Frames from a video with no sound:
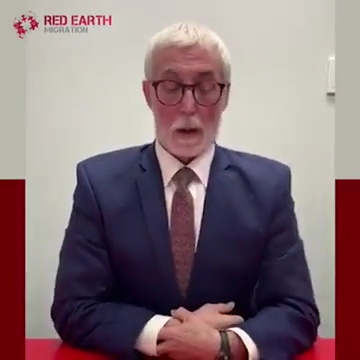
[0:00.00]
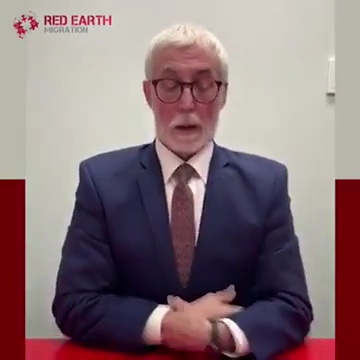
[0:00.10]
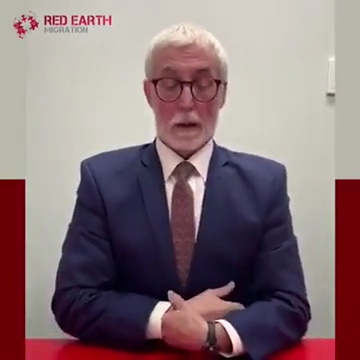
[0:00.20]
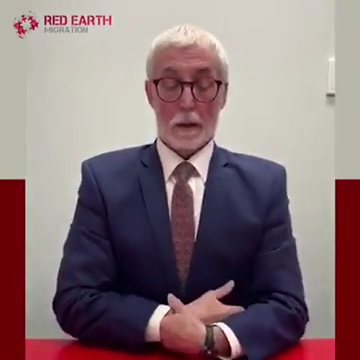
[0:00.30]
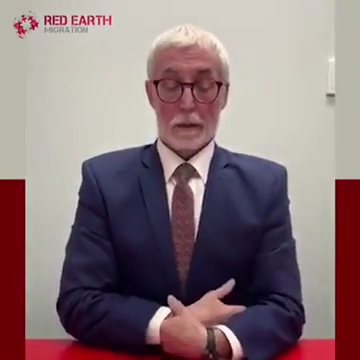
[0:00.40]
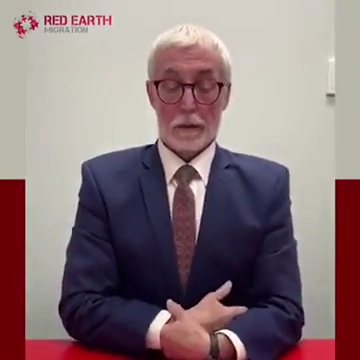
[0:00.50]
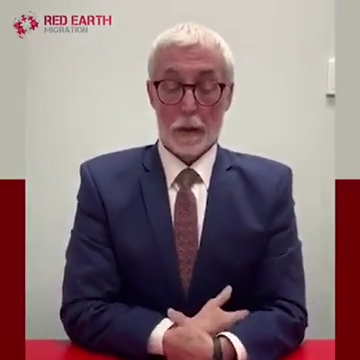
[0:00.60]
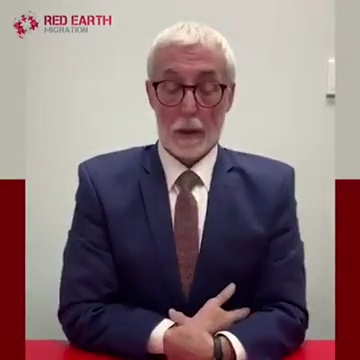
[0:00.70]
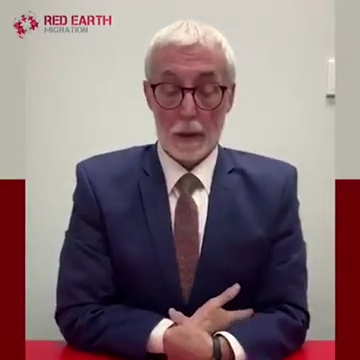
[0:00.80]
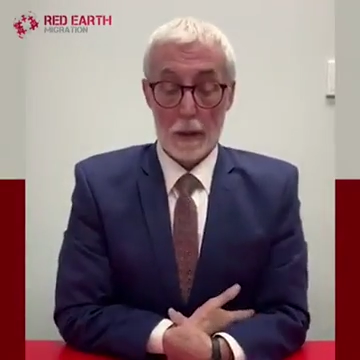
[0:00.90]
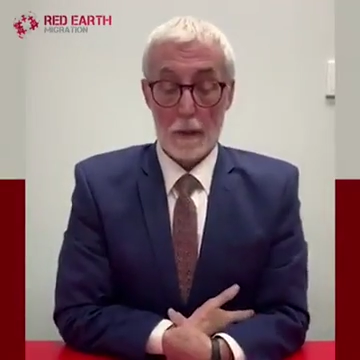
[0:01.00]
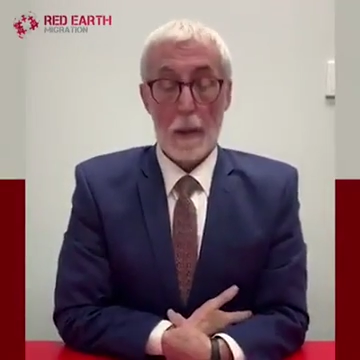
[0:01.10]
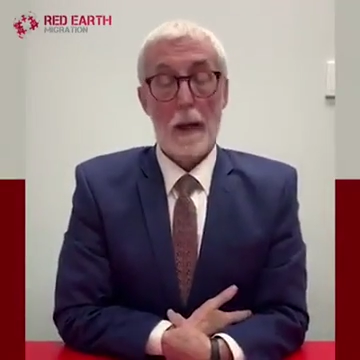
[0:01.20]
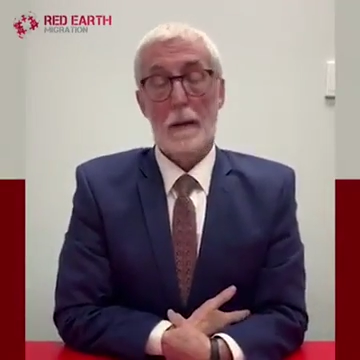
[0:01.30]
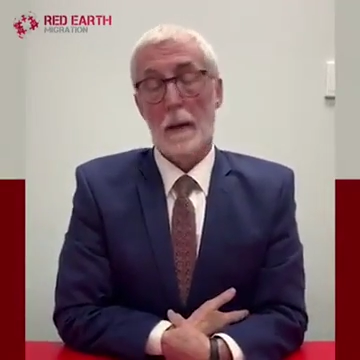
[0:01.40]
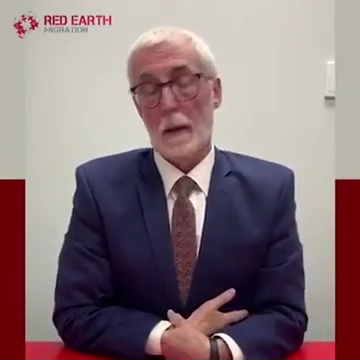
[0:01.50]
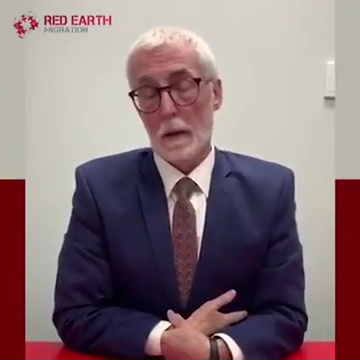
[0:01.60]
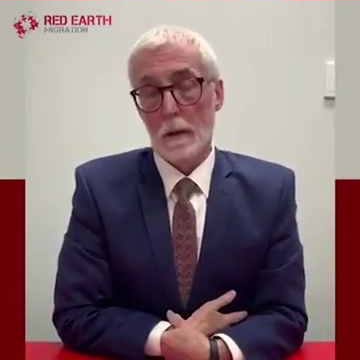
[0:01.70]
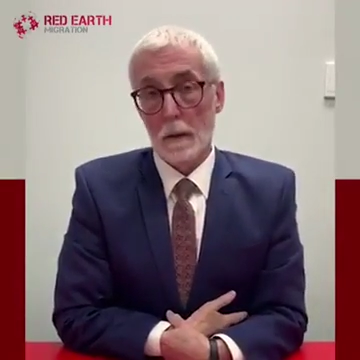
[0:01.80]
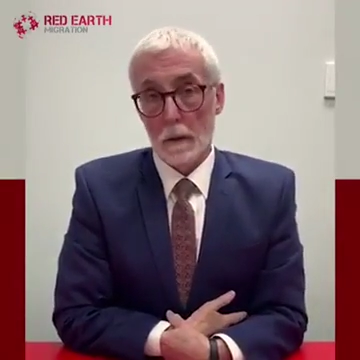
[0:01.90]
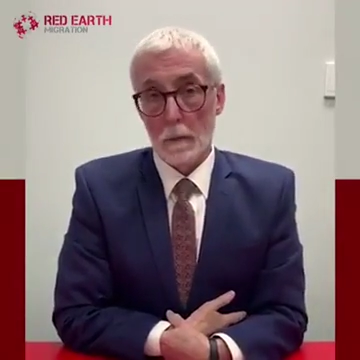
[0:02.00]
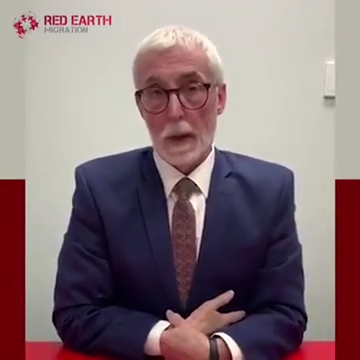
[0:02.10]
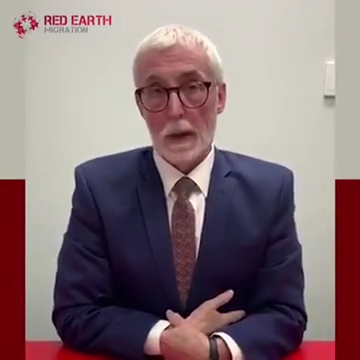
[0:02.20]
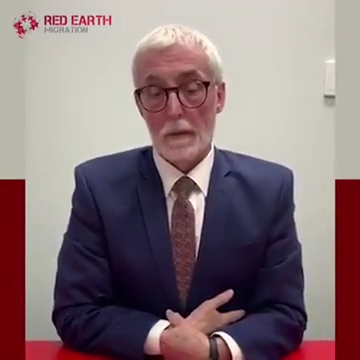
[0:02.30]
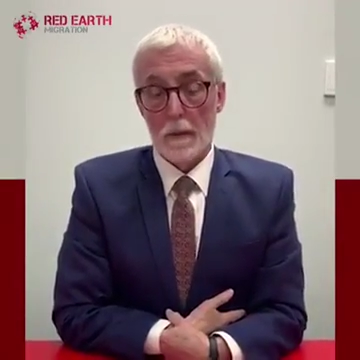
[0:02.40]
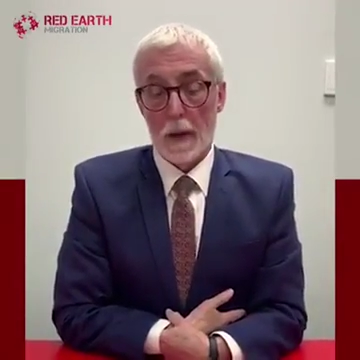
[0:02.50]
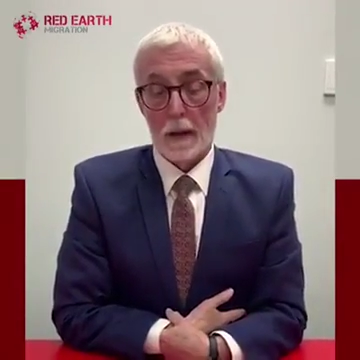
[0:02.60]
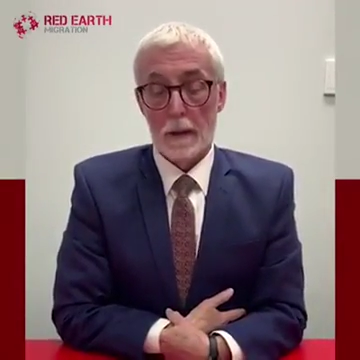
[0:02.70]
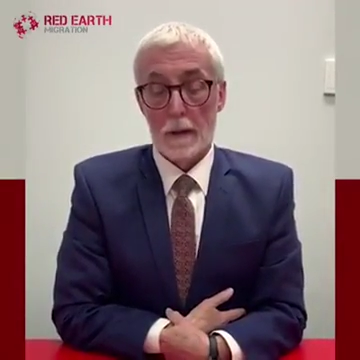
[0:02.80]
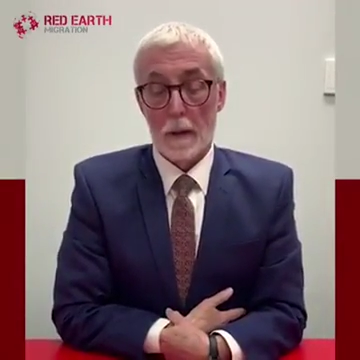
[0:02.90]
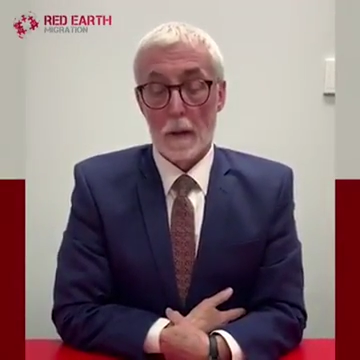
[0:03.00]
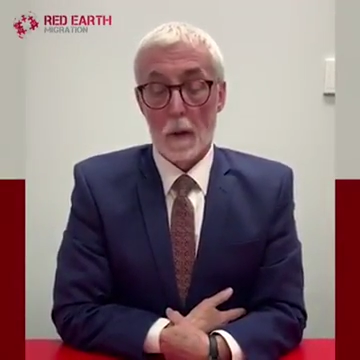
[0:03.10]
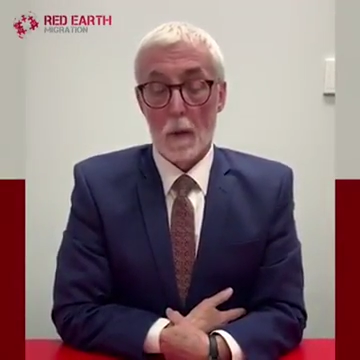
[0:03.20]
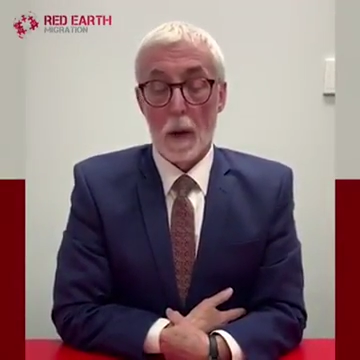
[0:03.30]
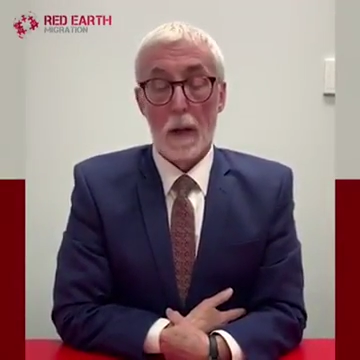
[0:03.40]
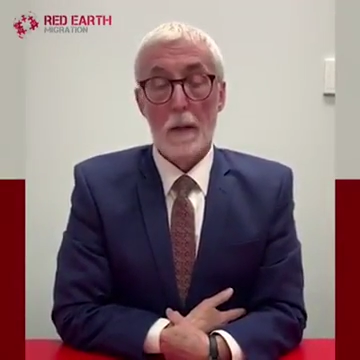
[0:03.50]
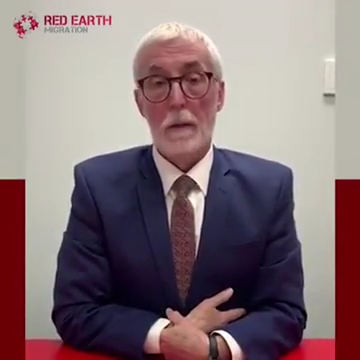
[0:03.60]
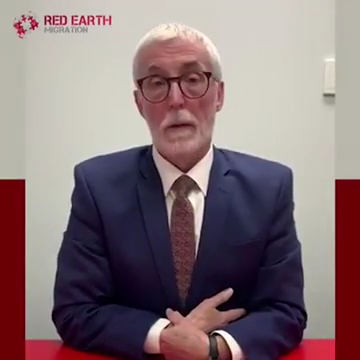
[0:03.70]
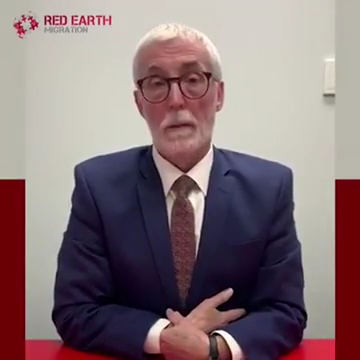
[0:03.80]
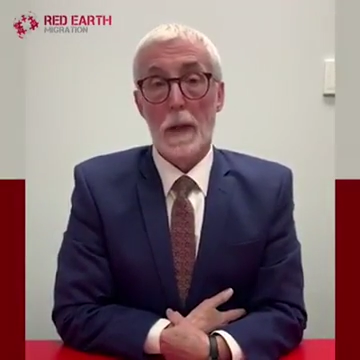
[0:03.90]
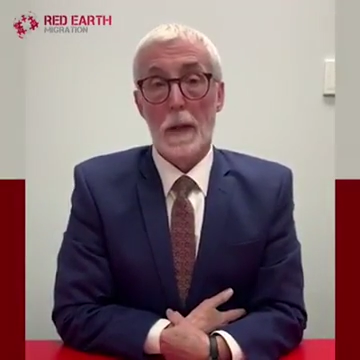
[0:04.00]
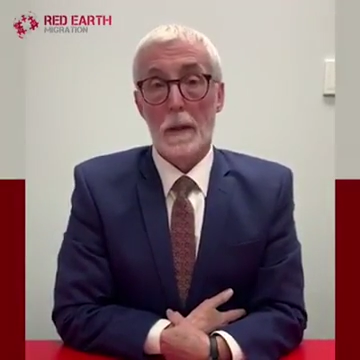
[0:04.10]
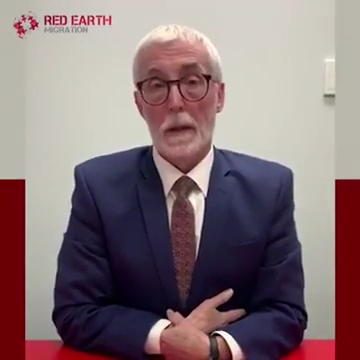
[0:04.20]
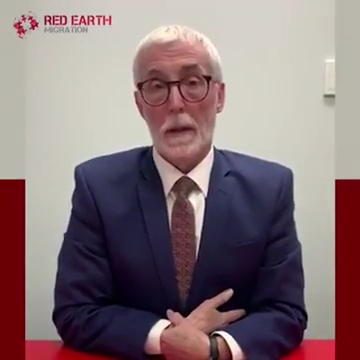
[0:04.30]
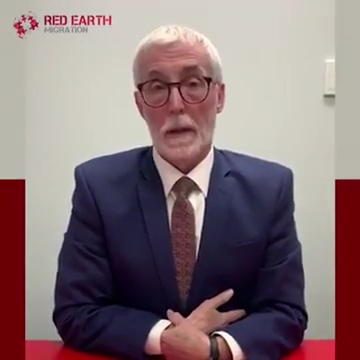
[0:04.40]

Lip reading: in Australia, and they only remain valid while you remain